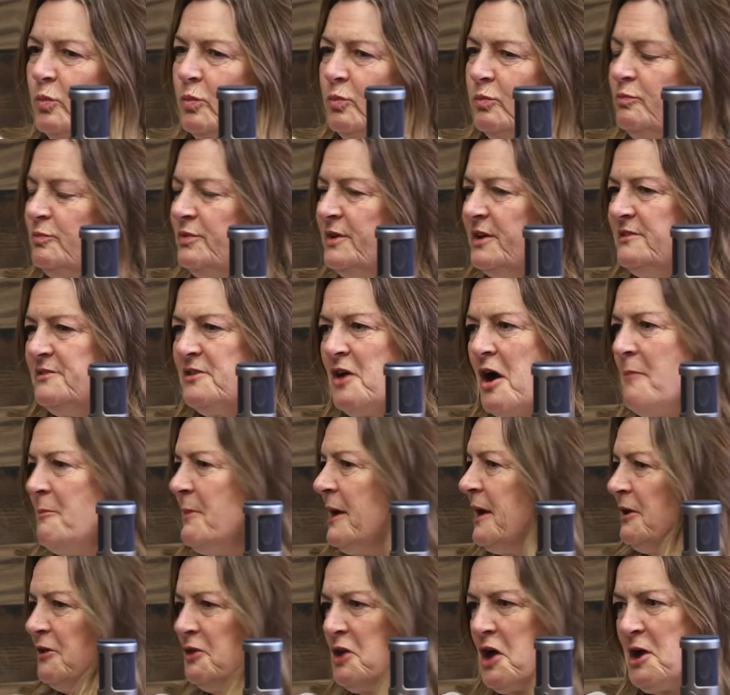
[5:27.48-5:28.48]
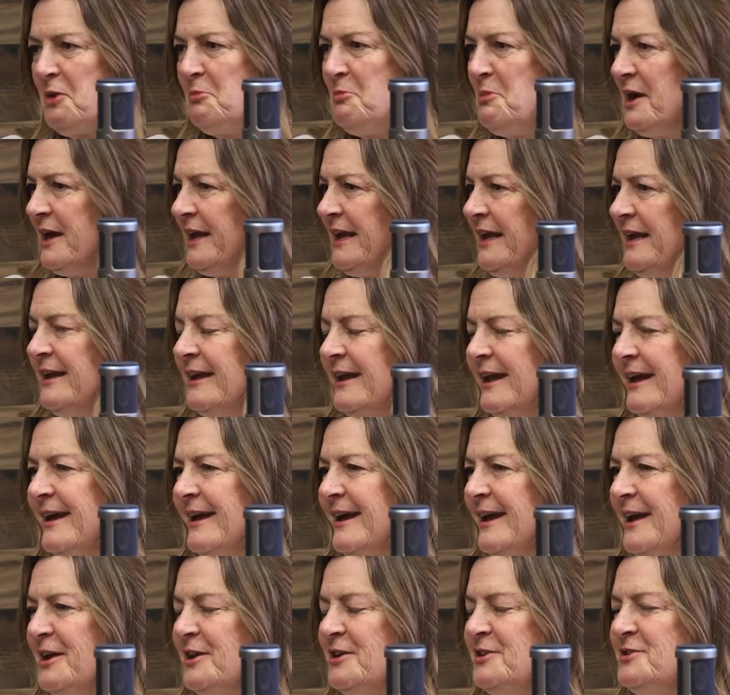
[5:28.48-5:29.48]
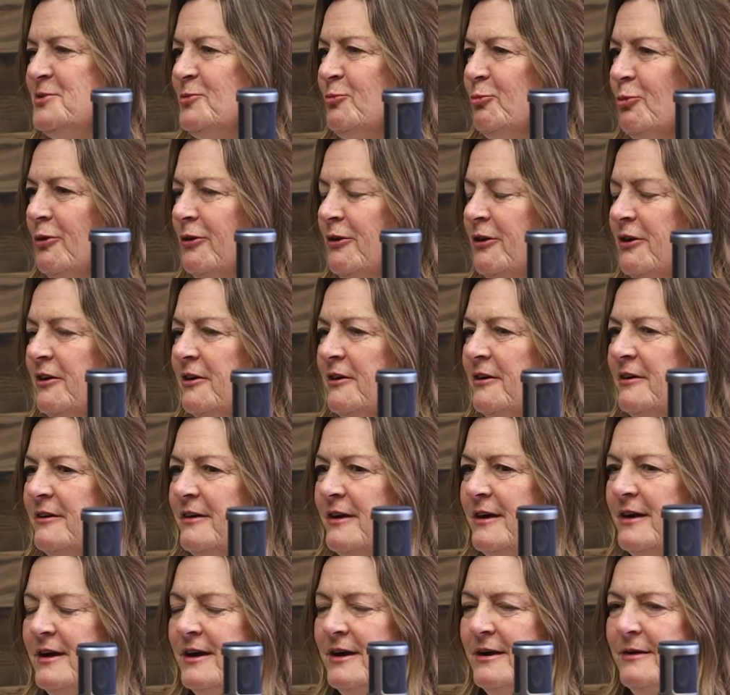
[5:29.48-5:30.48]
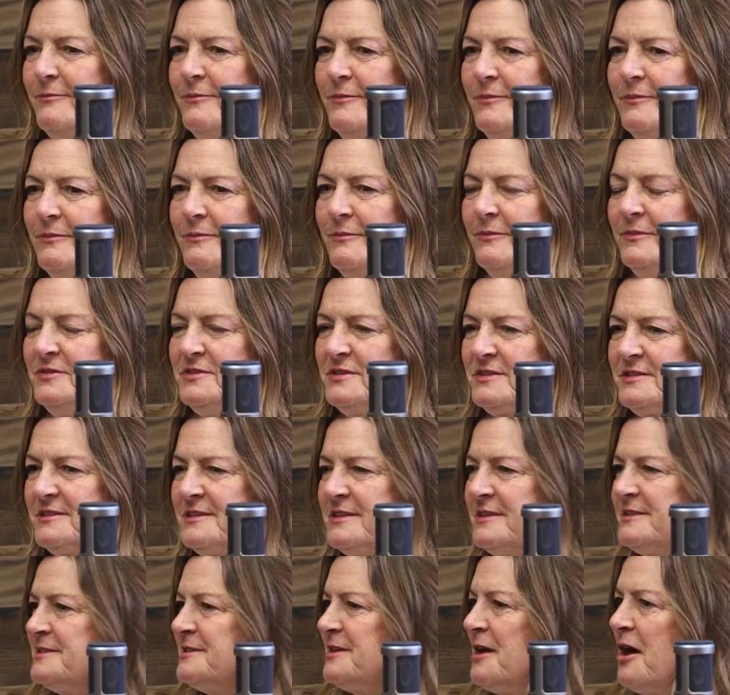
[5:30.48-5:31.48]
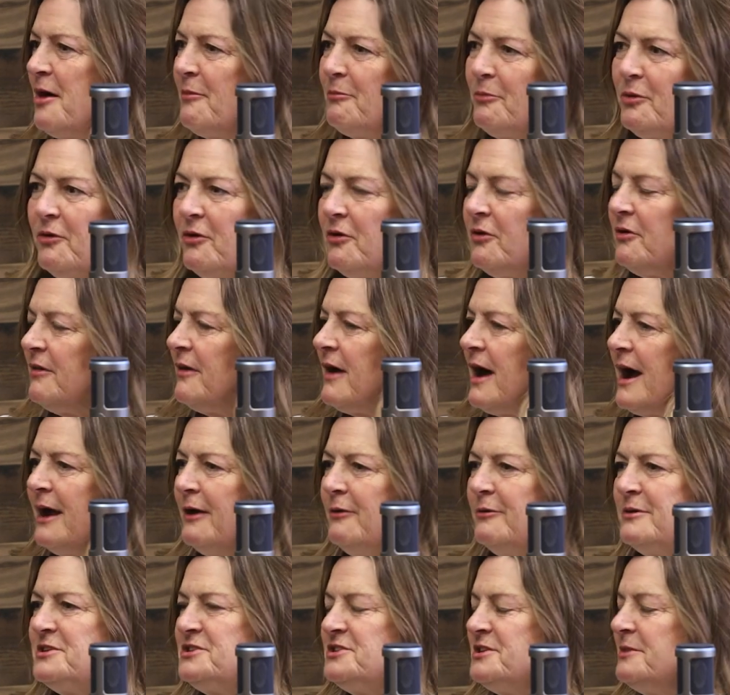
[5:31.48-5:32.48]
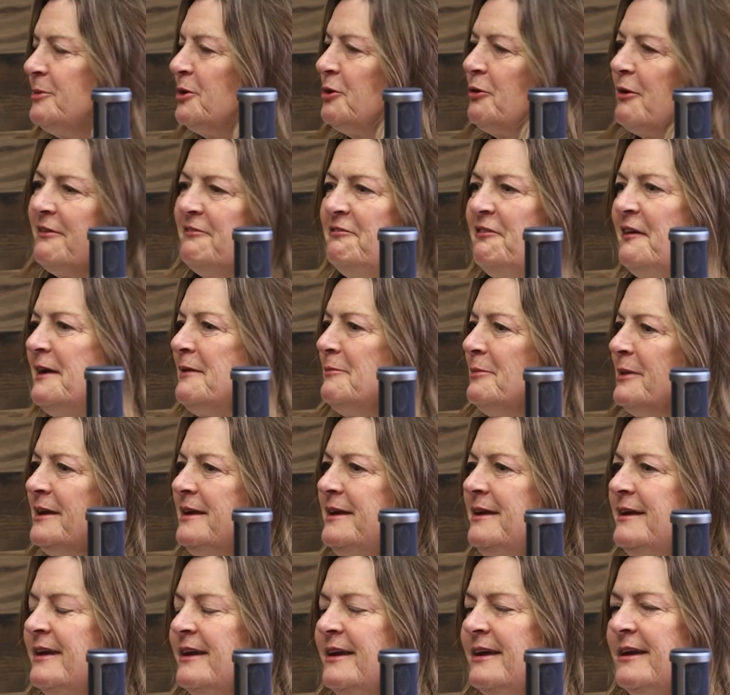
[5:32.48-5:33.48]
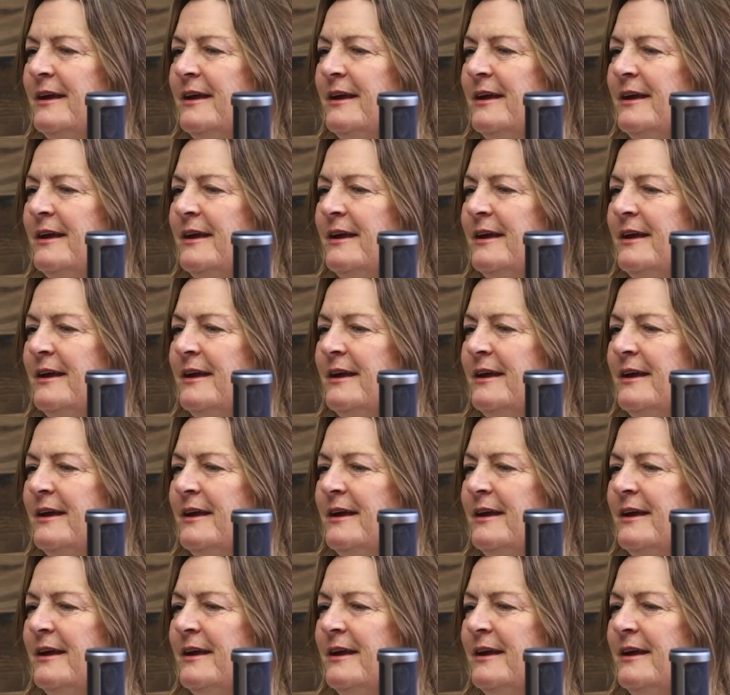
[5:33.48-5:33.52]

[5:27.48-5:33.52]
did not make a lot of money and were just this humble Irish immigrant family.